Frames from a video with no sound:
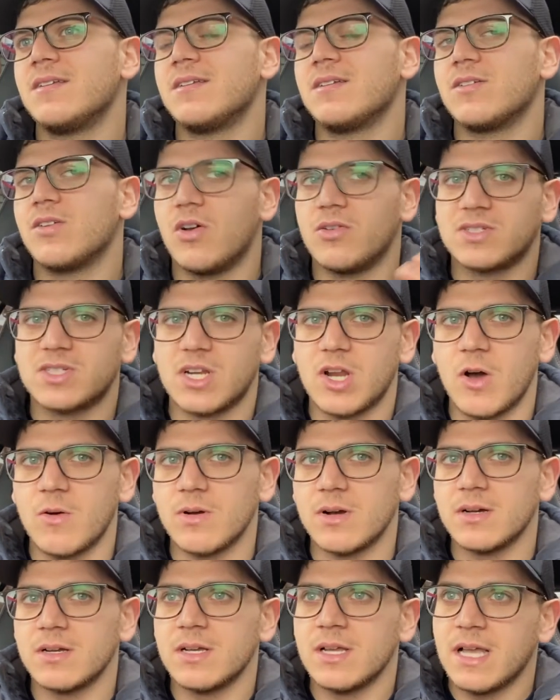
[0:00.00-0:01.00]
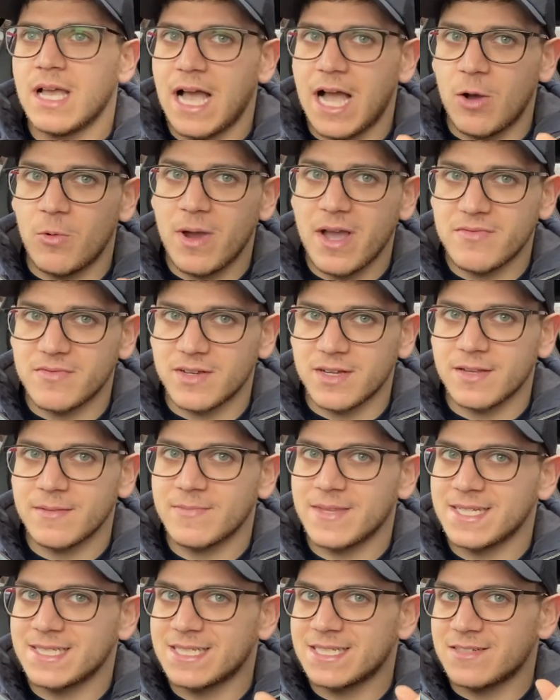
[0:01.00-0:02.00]
goes lower. However,
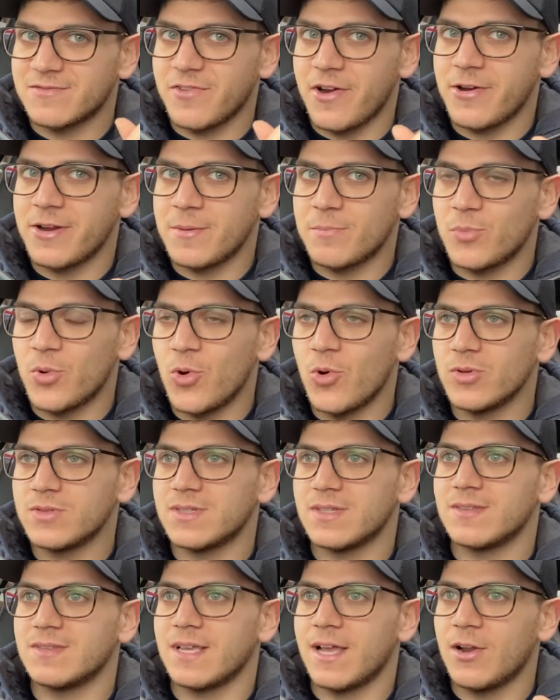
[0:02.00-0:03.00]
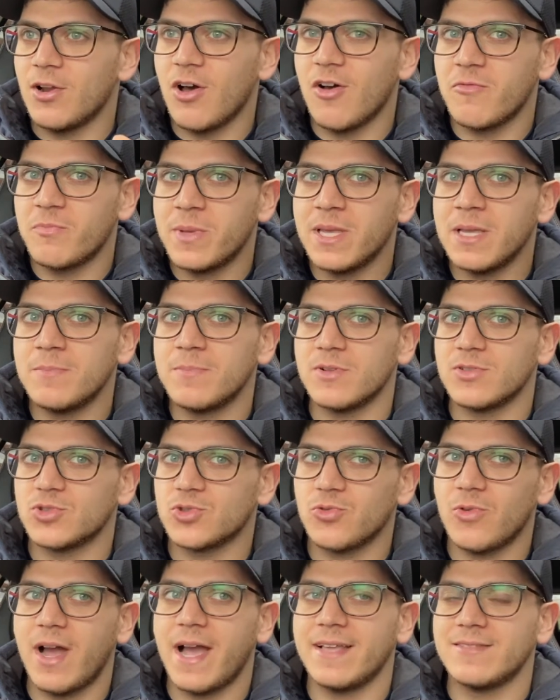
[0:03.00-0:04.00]
this is very important. A lot of people
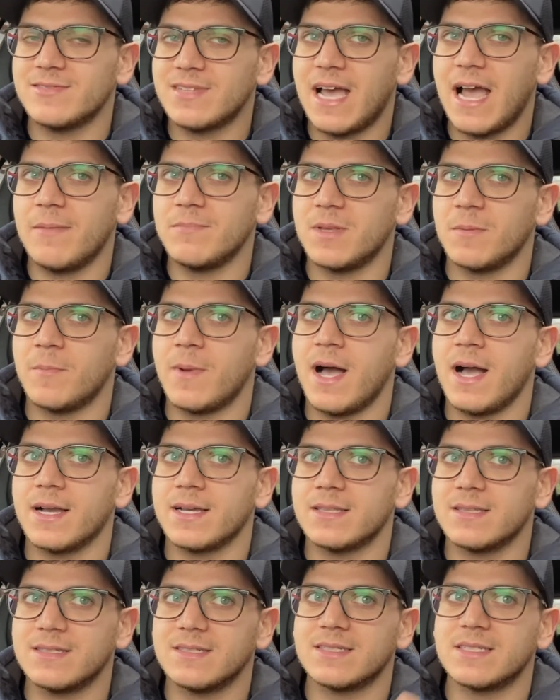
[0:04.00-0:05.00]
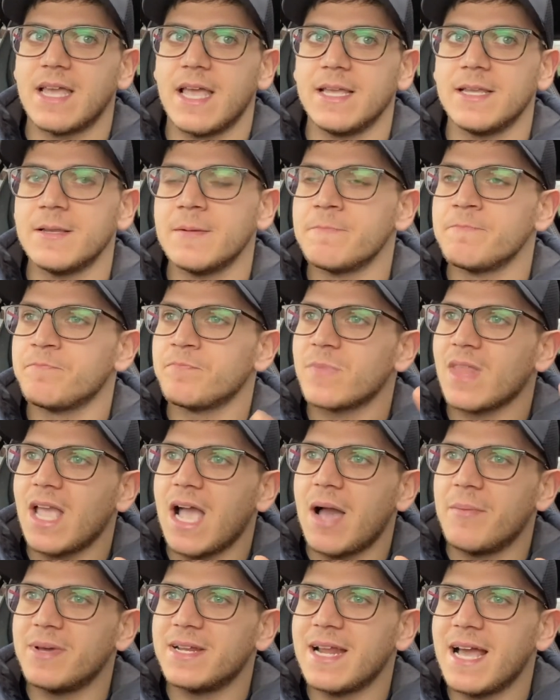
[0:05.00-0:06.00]
try and time the market and say,
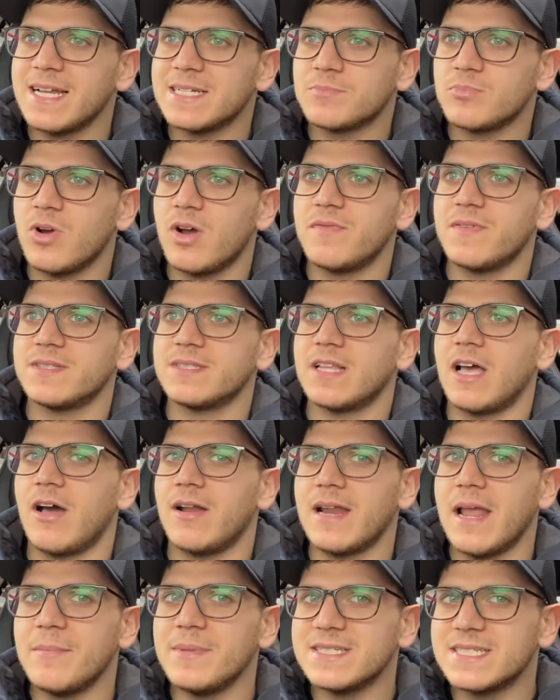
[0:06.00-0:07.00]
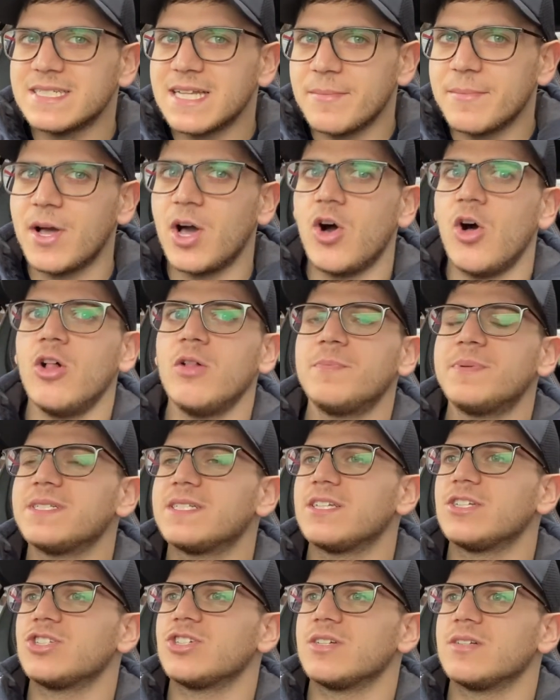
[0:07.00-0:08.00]
I'm a nice profit now, let me sell my whole
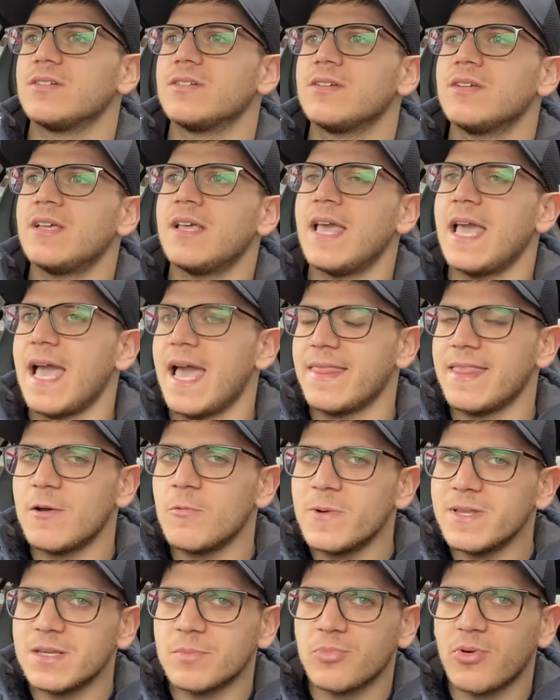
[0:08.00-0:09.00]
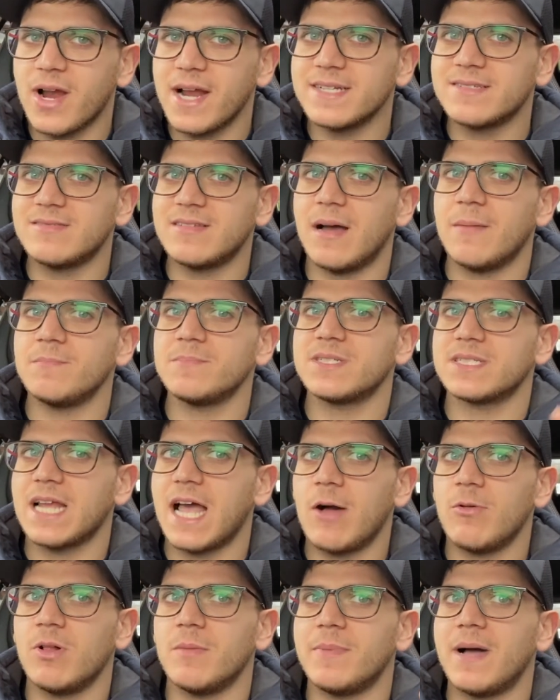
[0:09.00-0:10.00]
position, and then when the price dumps,
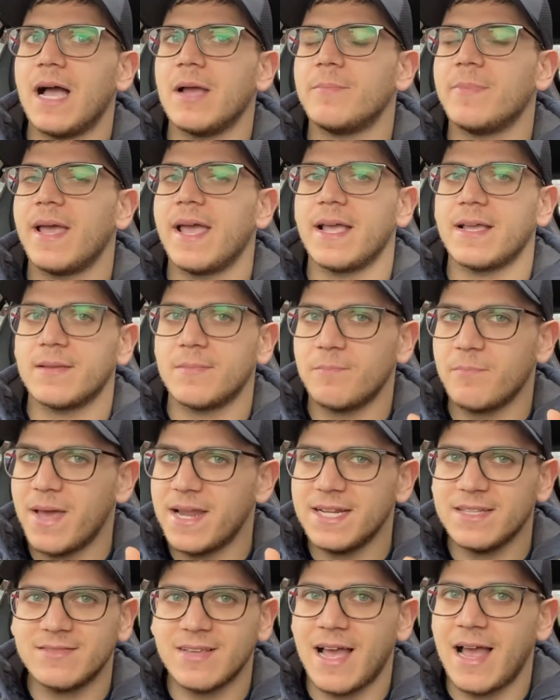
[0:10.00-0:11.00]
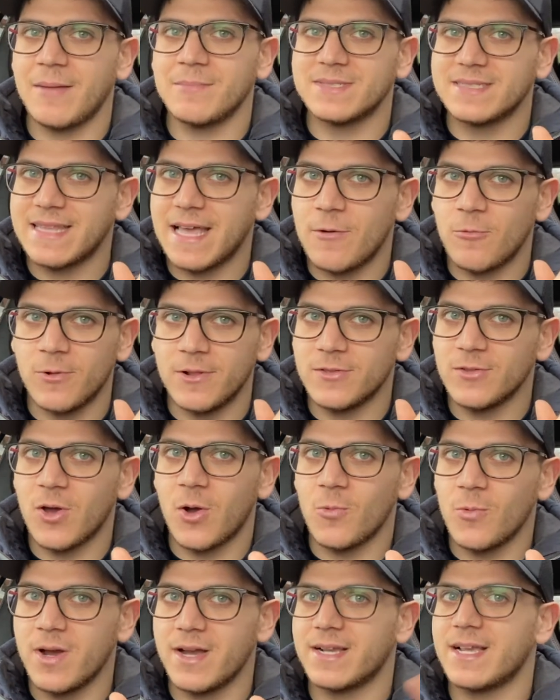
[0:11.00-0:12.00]
I will buy back. Many times that will
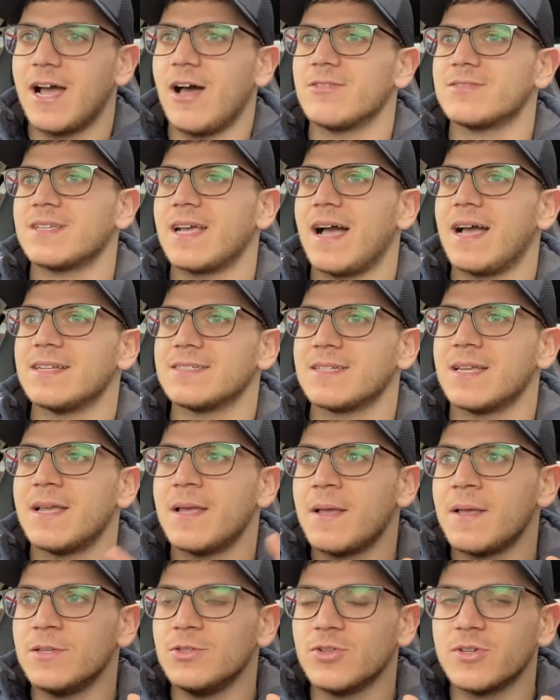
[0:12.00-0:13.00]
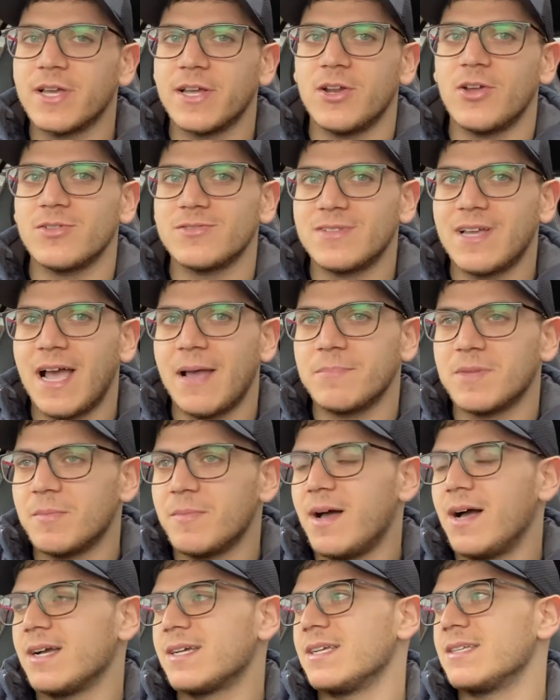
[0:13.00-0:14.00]
not work out, guys. You cannot time the
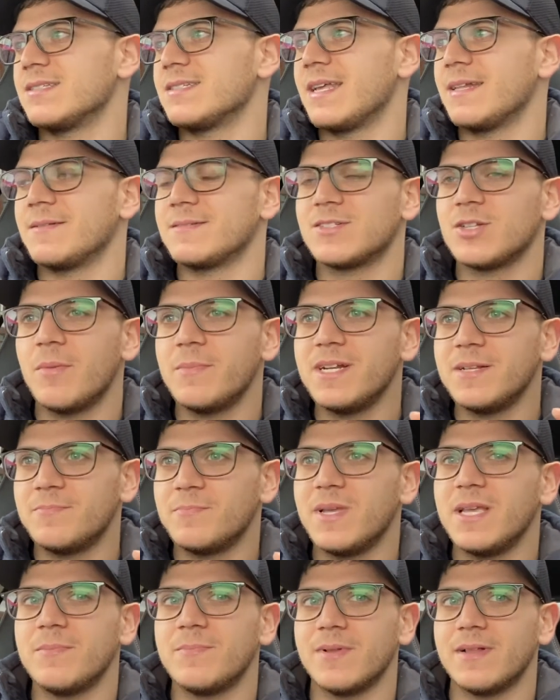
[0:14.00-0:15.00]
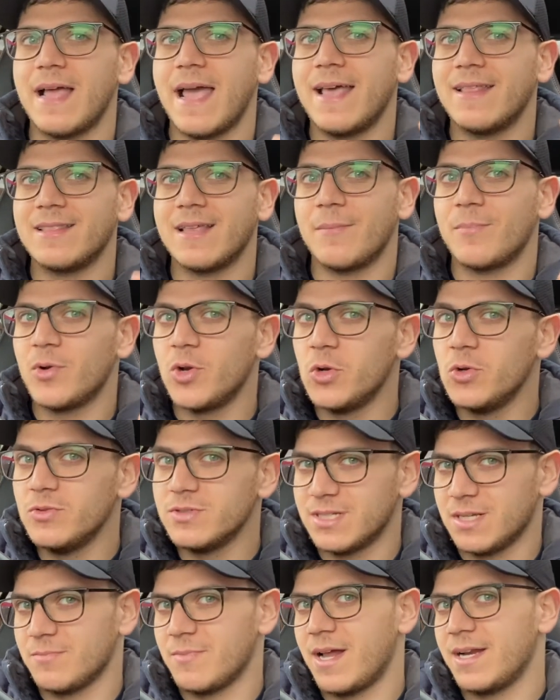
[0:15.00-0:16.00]
markets, and so many people end up
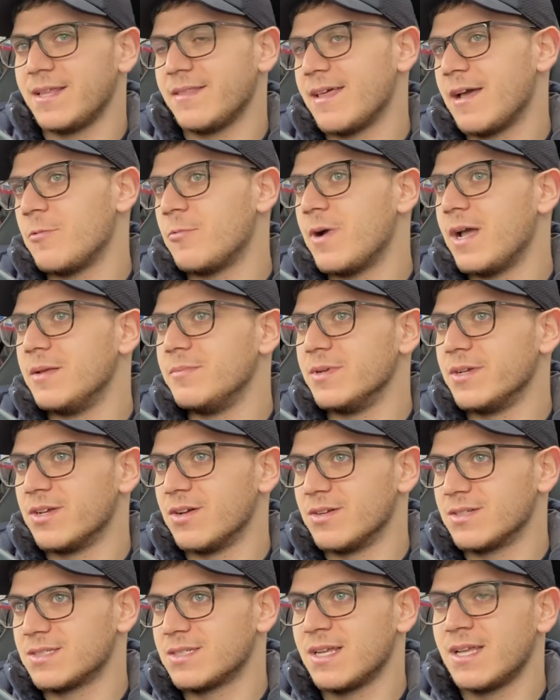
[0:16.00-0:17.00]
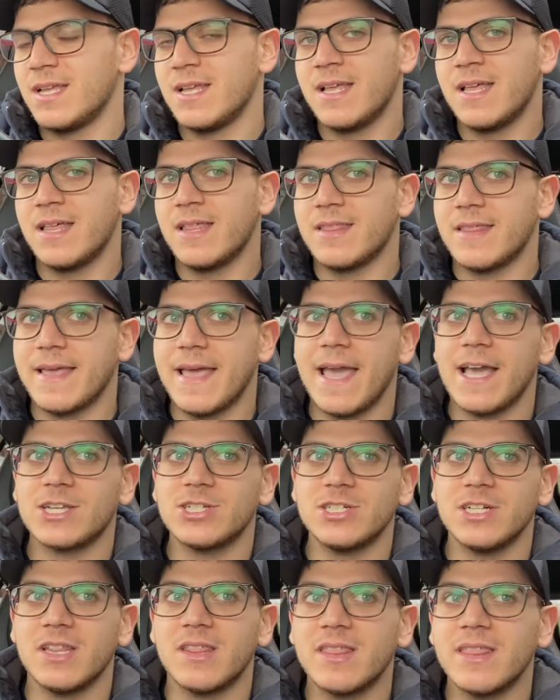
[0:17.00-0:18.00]
losing money that way because they
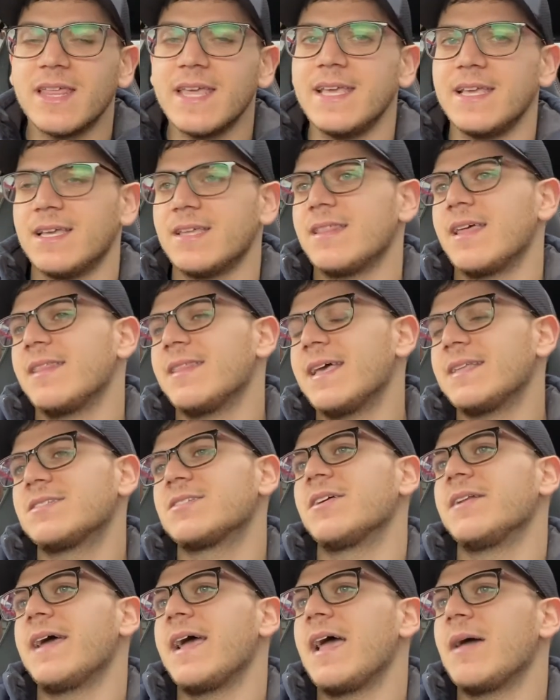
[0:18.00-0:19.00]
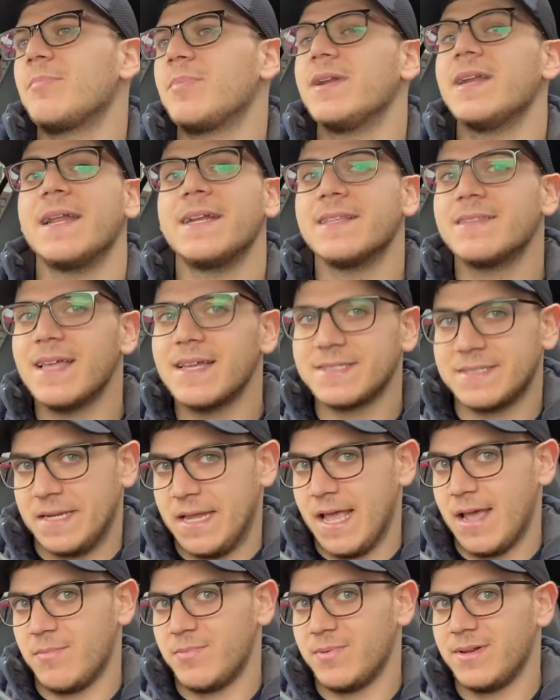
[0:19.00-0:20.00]
actually think that that's going to happen, and it
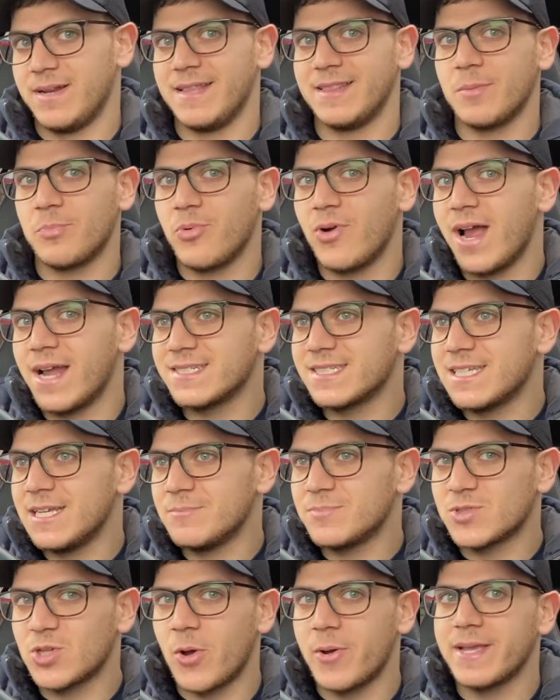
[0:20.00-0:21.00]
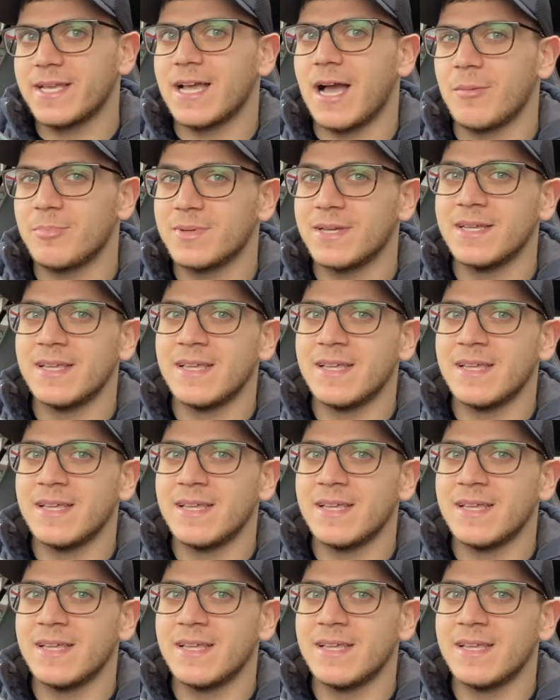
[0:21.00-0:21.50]
doesn't happen, and the price keeps going up,